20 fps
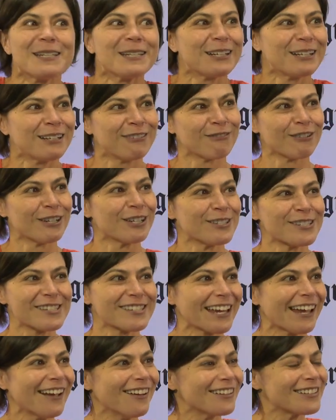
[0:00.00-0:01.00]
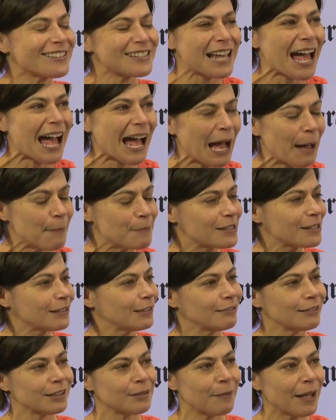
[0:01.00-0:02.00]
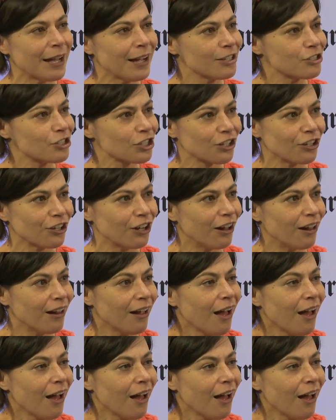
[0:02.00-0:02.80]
it in real scale. It's absolutely magical.